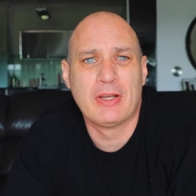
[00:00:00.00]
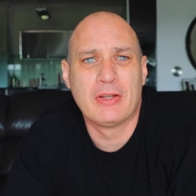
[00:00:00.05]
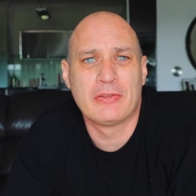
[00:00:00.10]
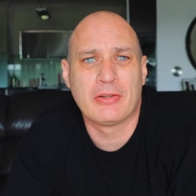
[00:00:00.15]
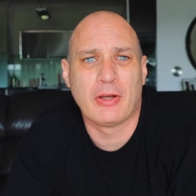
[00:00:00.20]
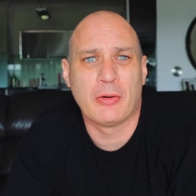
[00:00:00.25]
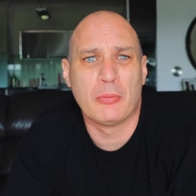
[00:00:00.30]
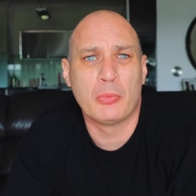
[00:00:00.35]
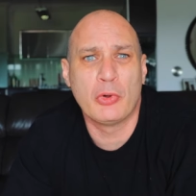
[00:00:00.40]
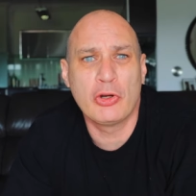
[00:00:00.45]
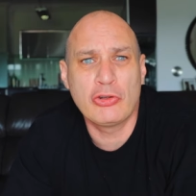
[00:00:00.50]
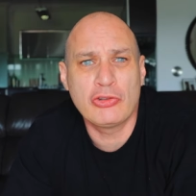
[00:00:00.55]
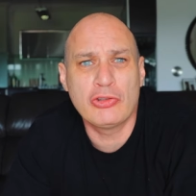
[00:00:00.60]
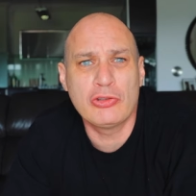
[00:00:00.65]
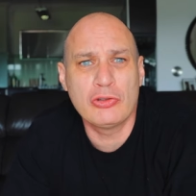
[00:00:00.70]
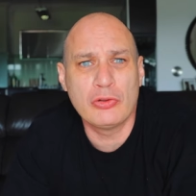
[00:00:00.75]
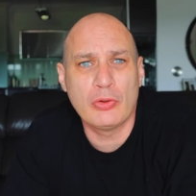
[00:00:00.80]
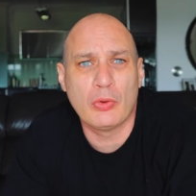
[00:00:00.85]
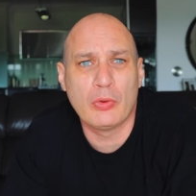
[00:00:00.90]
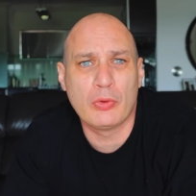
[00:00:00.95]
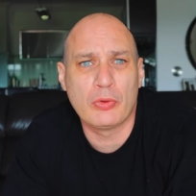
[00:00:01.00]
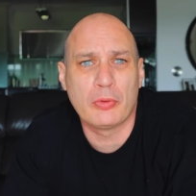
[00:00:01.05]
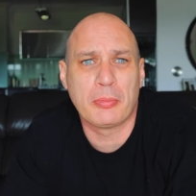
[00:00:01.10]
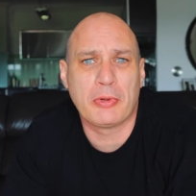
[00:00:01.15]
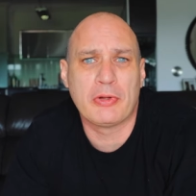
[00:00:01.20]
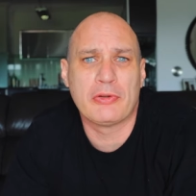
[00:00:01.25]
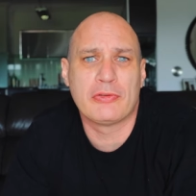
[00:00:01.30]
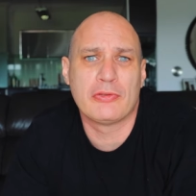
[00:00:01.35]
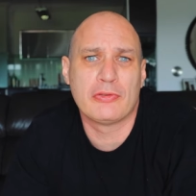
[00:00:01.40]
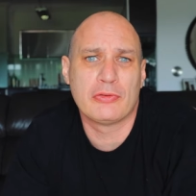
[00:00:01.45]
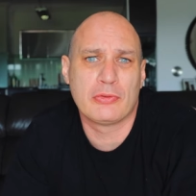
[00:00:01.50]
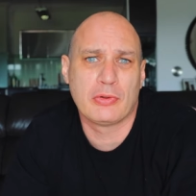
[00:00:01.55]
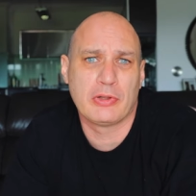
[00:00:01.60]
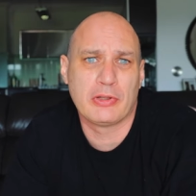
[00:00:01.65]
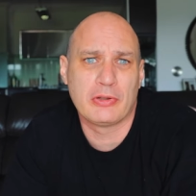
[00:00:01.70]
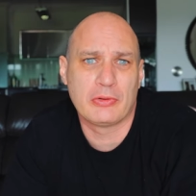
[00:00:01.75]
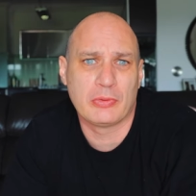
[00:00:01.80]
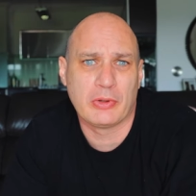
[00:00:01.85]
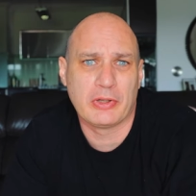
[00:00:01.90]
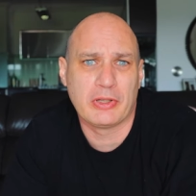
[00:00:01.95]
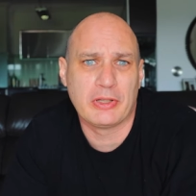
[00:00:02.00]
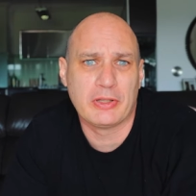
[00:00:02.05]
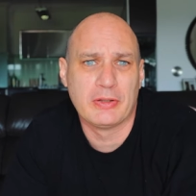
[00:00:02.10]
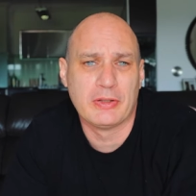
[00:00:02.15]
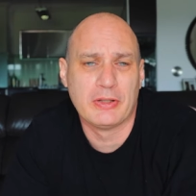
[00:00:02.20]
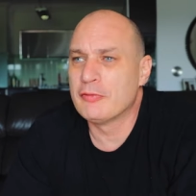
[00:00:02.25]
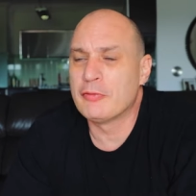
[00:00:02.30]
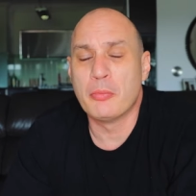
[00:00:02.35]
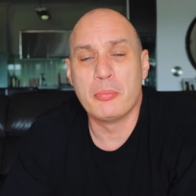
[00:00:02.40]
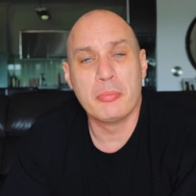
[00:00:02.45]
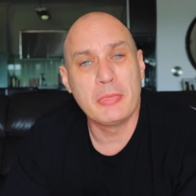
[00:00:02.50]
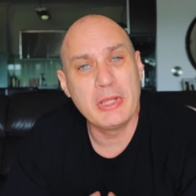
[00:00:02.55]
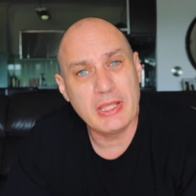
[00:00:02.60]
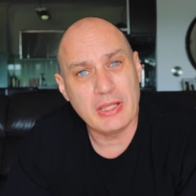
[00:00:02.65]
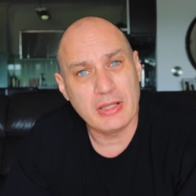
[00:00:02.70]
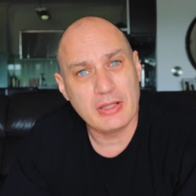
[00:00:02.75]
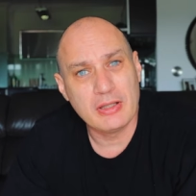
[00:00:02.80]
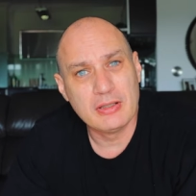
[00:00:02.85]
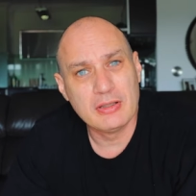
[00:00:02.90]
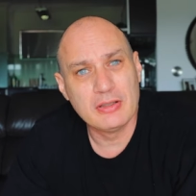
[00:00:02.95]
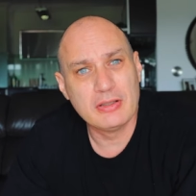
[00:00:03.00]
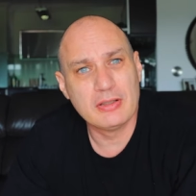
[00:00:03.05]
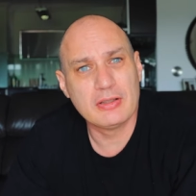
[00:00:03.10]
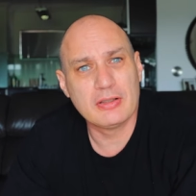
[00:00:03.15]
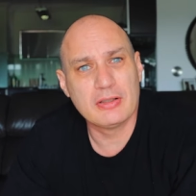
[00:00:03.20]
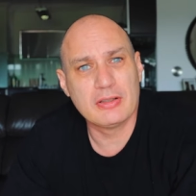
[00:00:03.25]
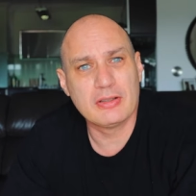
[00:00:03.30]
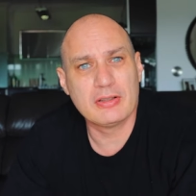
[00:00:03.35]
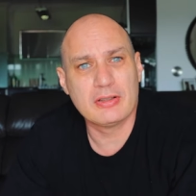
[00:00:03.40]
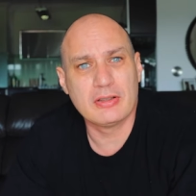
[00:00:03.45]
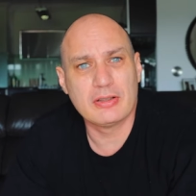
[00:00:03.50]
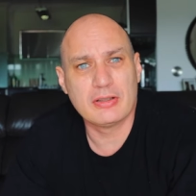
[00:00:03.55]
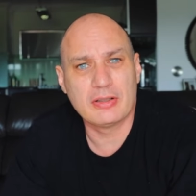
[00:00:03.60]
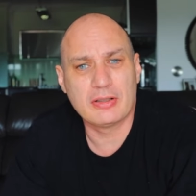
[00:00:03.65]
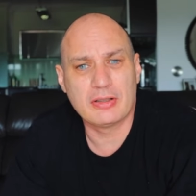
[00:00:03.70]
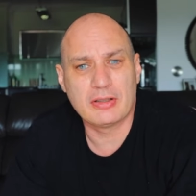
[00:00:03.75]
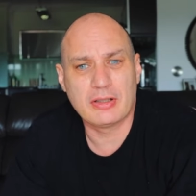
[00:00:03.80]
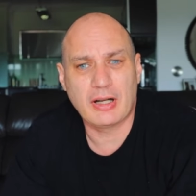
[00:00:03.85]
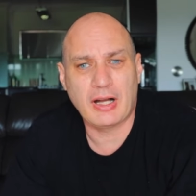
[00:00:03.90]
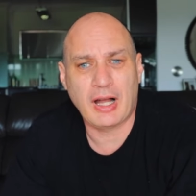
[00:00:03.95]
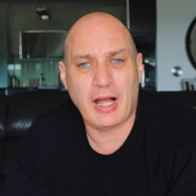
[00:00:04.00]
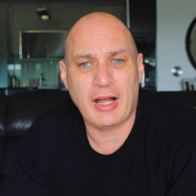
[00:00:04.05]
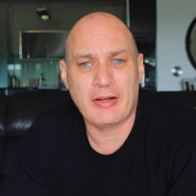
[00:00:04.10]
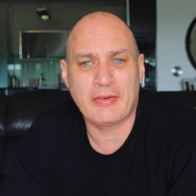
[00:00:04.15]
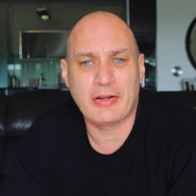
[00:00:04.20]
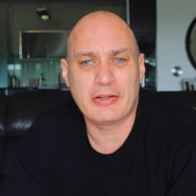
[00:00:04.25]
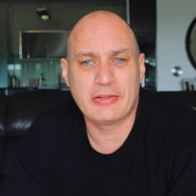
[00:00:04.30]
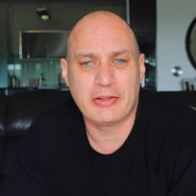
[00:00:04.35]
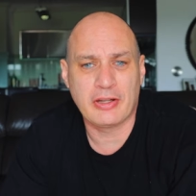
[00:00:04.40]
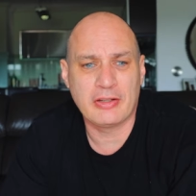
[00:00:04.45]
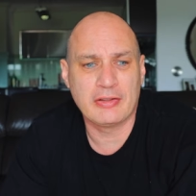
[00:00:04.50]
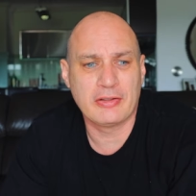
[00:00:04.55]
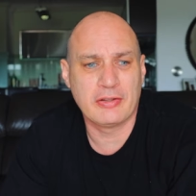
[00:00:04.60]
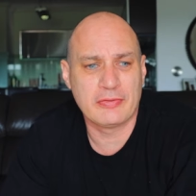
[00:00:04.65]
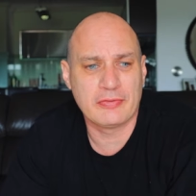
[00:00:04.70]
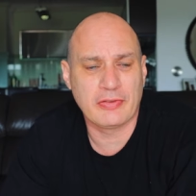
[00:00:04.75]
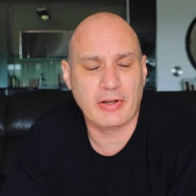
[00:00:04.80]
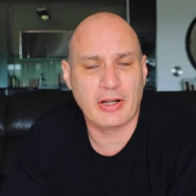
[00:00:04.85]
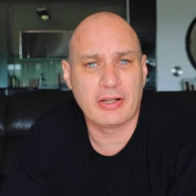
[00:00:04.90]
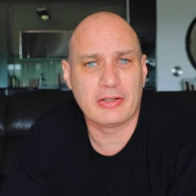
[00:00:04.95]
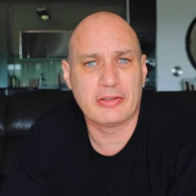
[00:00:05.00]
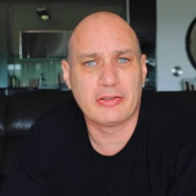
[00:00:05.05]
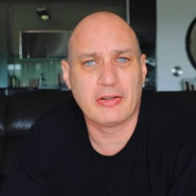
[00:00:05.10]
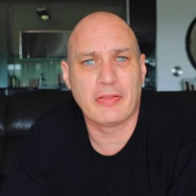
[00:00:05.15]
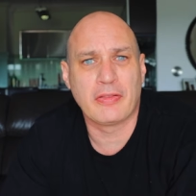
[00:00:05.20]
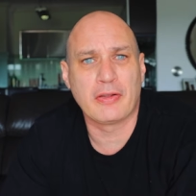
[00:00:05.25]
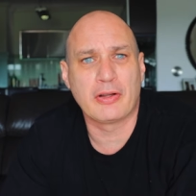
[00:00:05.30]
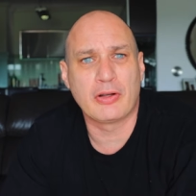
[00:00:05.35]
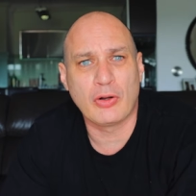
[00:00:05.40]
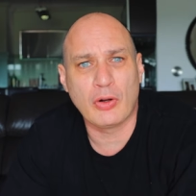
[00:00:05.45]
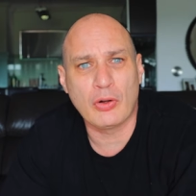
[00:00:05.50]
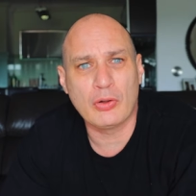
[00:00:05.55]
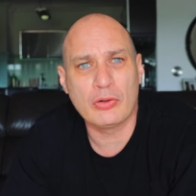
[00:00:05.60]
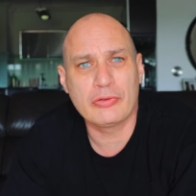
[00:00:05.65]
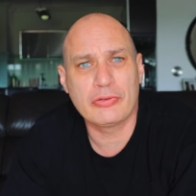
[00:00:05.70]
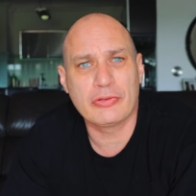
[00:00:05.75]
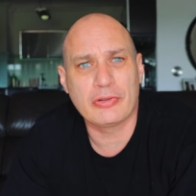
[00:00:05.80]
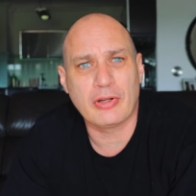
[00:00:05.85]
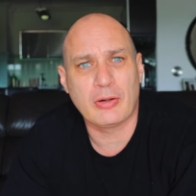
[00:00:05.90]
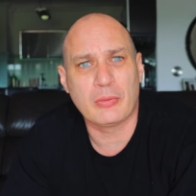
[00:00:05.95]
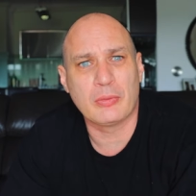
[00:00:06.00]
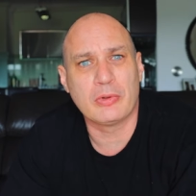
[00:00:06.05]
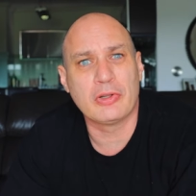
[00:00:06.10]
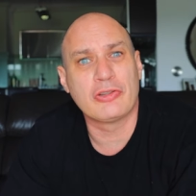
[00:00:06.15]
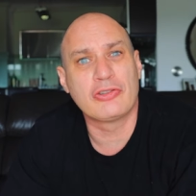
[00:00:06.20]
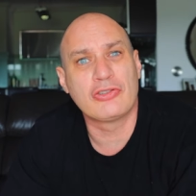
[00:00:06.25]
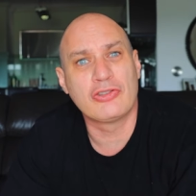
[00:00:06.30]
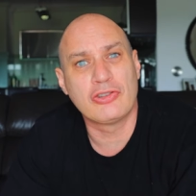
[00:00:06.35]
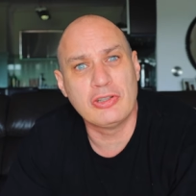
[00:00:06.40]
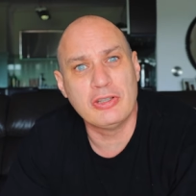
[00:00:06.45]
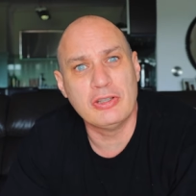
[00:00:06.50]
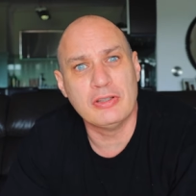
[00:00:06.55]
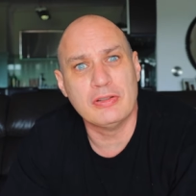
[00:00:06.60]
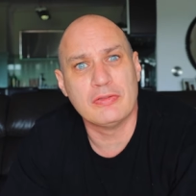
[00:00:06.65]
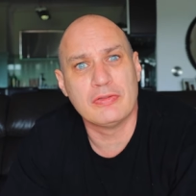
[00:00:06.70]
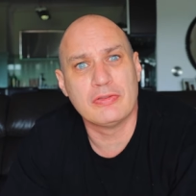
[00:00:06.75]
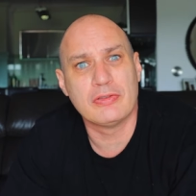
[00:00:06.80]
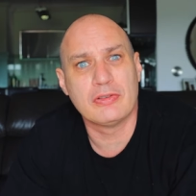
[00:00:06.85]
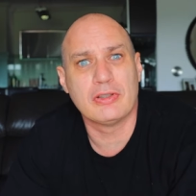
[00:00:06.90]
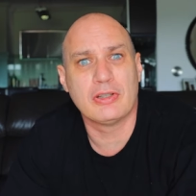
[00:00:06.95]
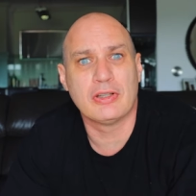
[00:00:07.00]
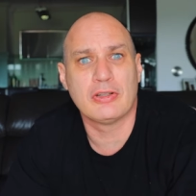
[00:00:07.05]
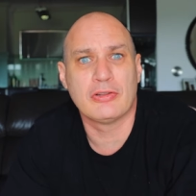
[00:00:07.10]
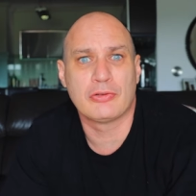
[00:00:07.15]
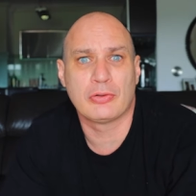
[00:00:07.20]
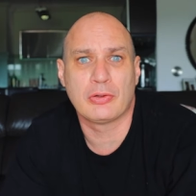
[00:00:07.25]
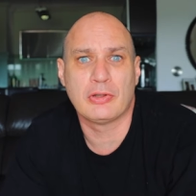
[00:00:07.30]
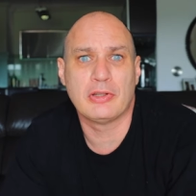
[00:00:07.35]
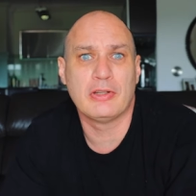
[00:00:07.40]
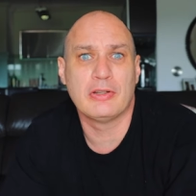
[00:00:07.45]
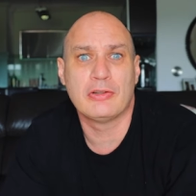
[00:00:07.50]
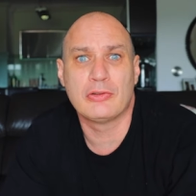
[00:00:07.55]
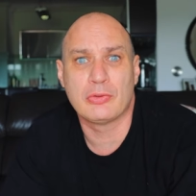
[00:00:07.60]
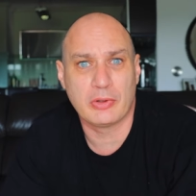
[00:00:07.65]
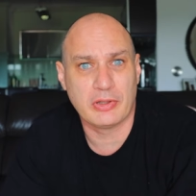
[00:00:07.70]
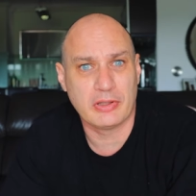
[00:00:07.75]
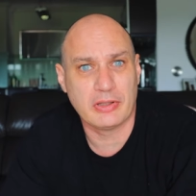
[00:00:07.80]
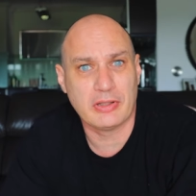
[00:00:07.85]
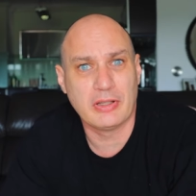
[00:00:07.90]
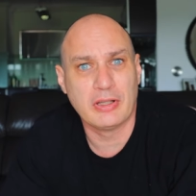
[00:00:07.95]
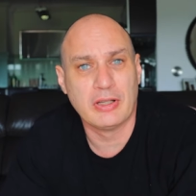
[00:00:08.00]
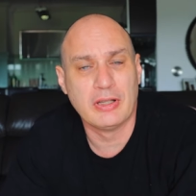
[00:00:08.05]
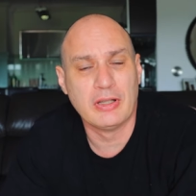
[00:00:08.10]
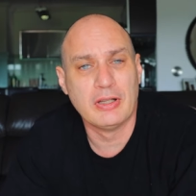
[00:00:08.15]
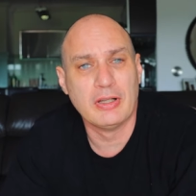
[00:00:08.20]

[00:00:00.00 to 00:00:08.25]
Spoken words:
So I'm wishing you all the best in 2020. For me, I've identified the goals I will achieve in 2020.